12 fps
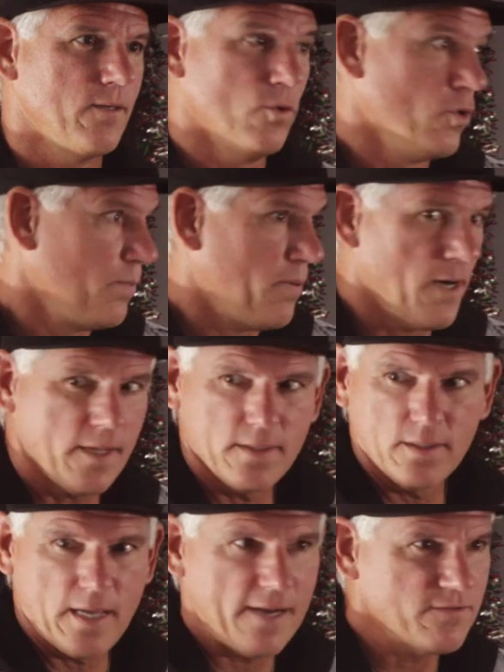or upon the
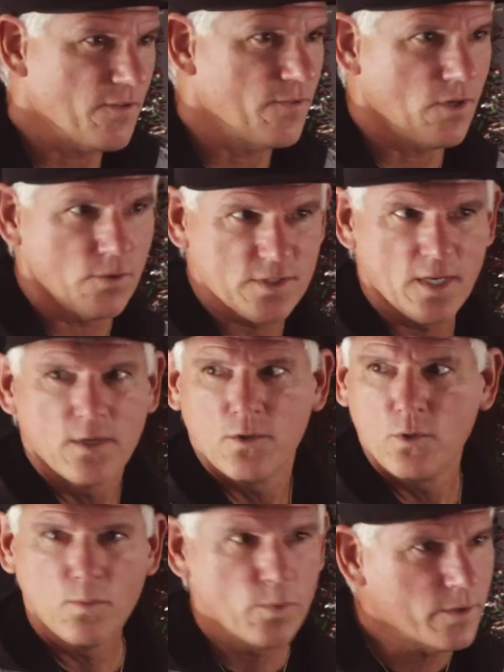lives of those
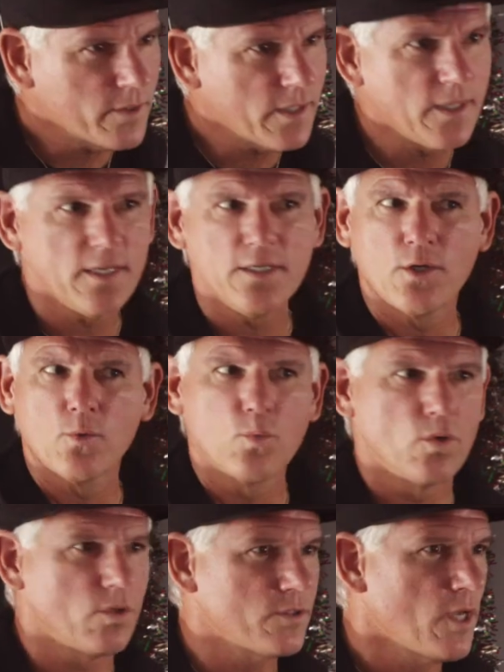who really in your
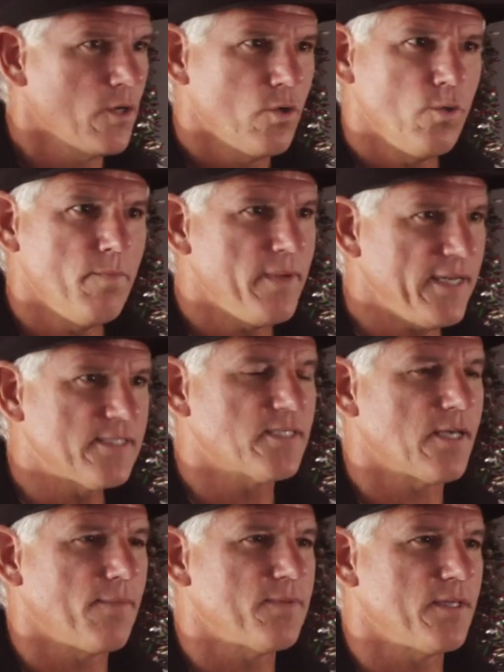world who mean
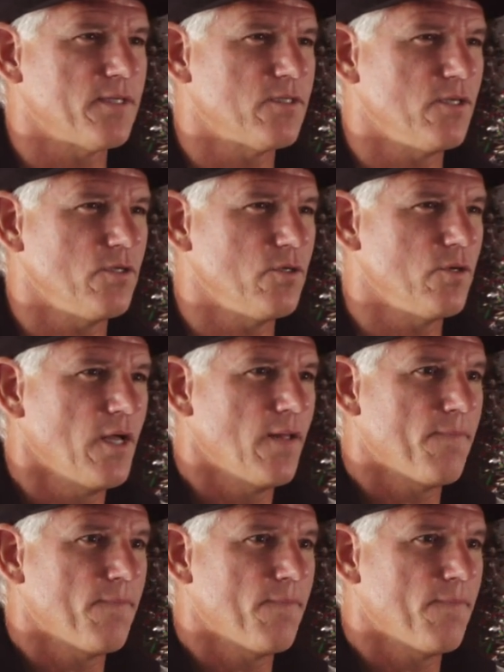something to you,